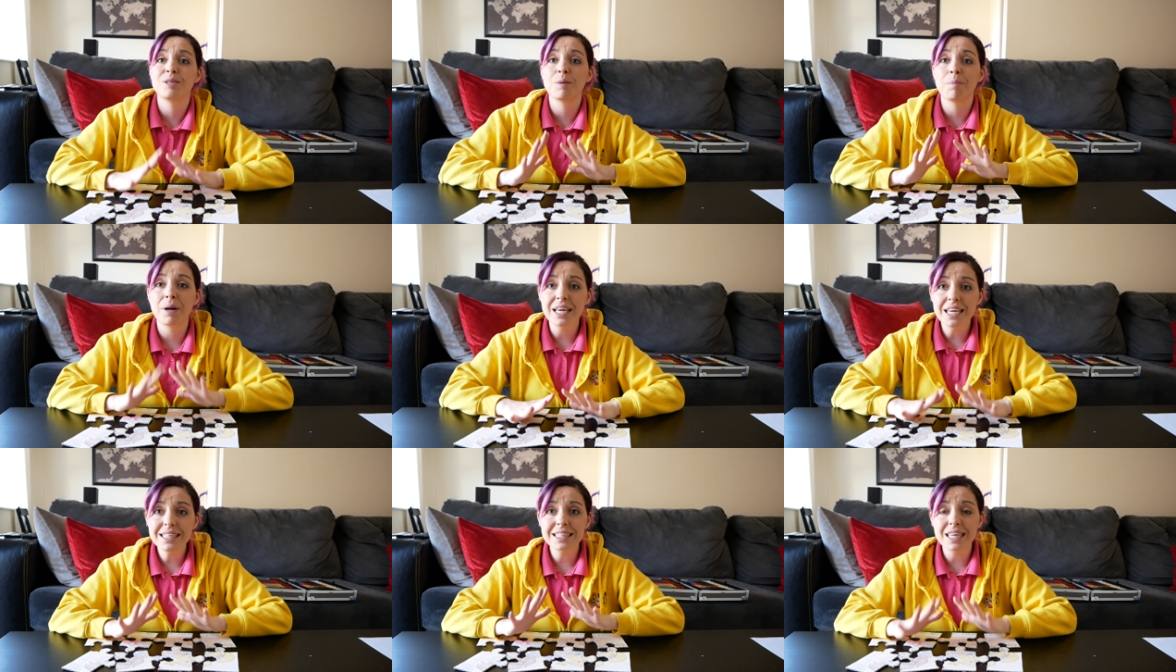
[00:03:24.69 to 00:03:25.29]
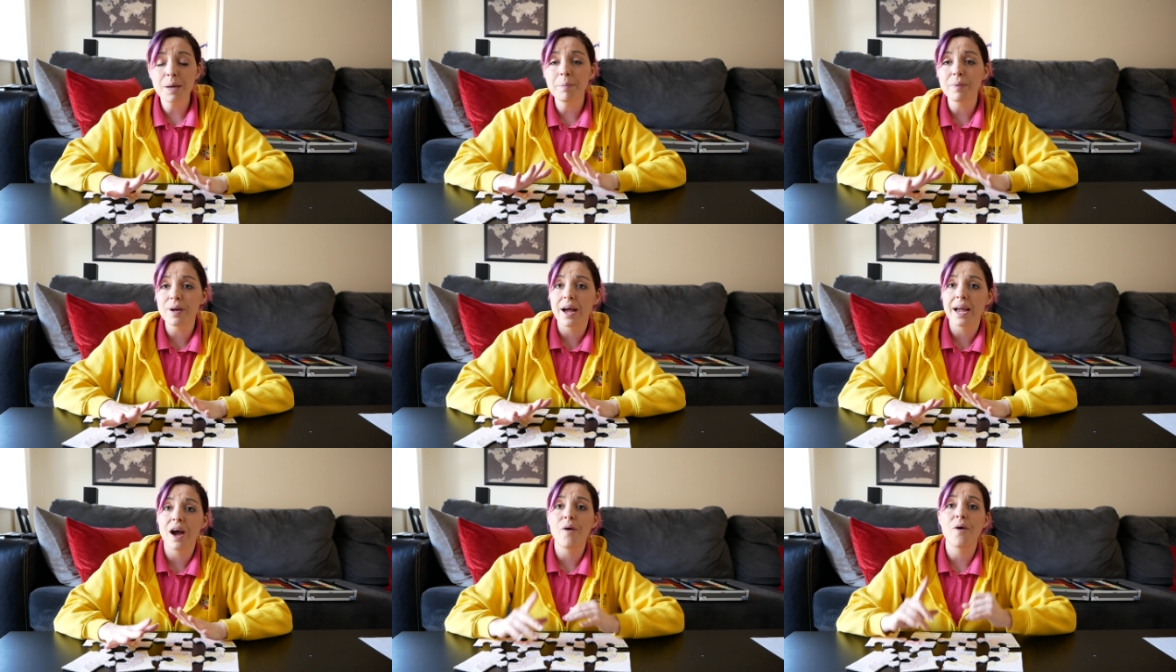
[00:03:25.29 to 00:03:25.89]
So please keep an
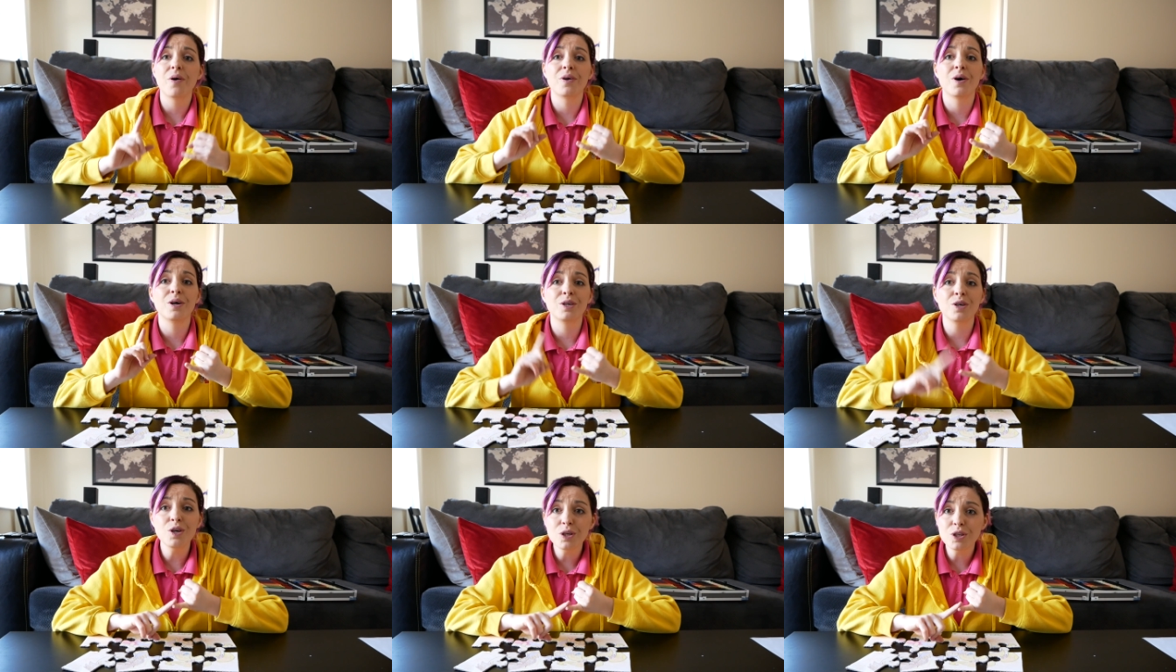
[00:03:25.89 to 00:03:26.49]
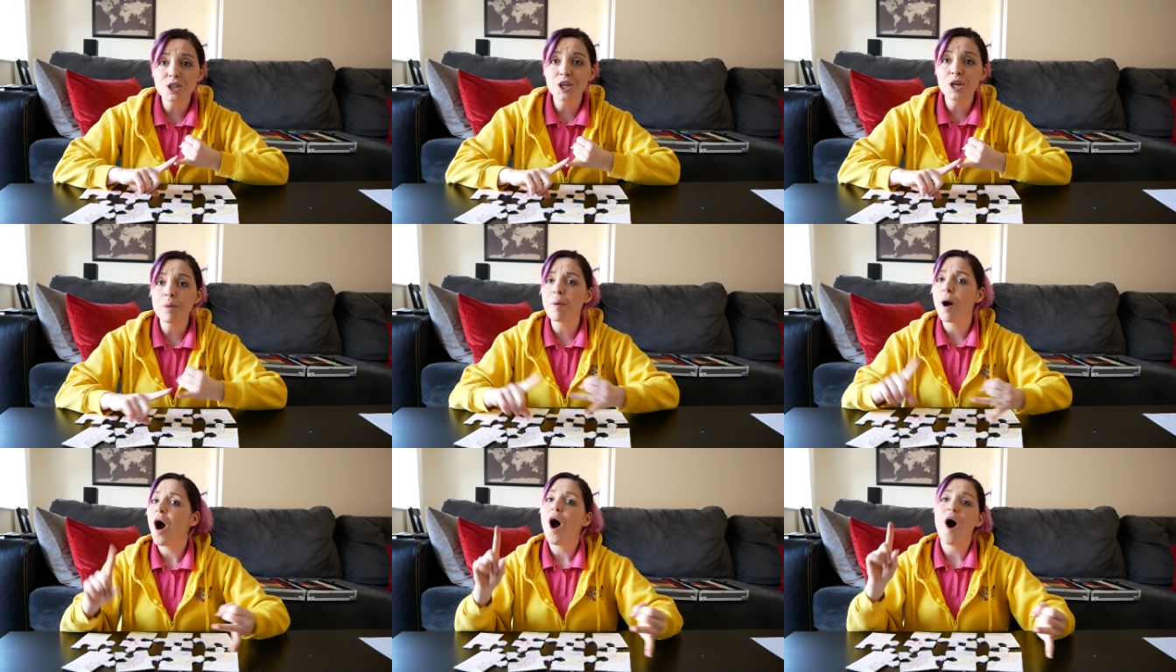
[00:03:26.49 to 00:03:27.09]
eye out on our
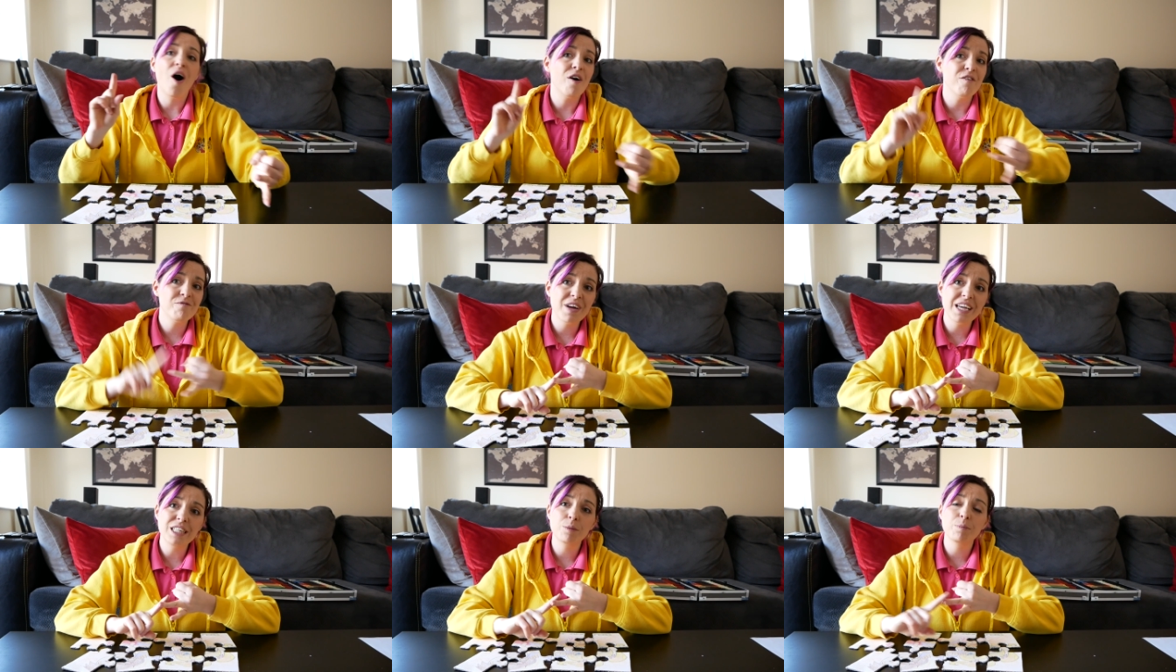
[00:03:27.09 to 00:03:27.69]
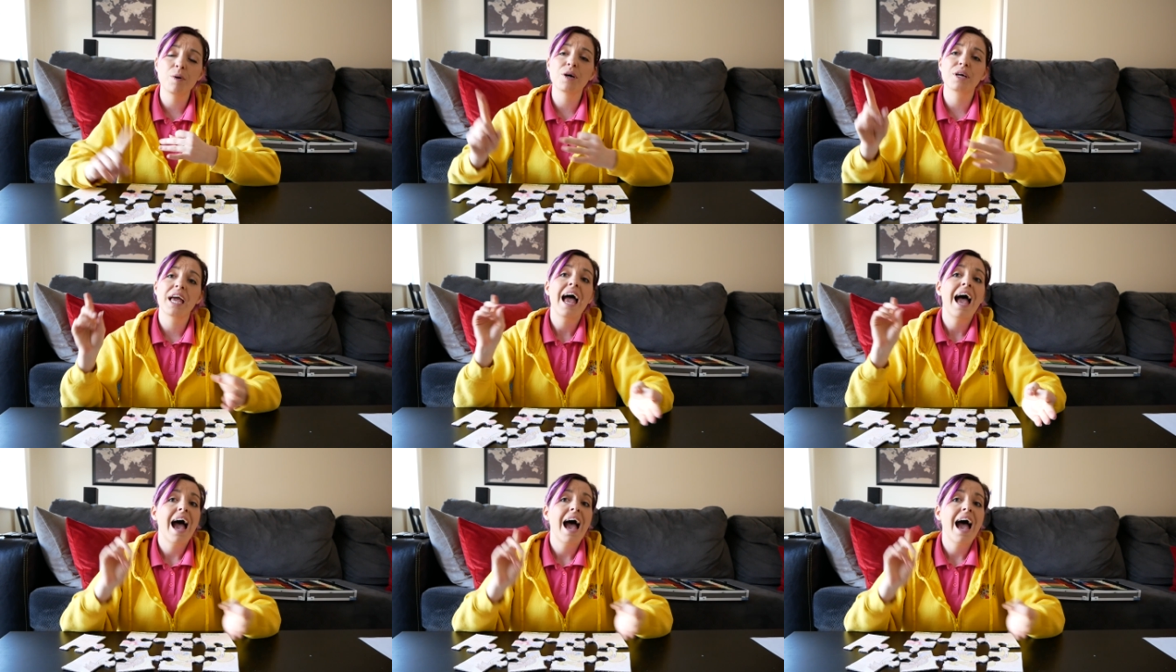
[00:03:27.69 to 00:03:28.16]
YouTube, our Facebook,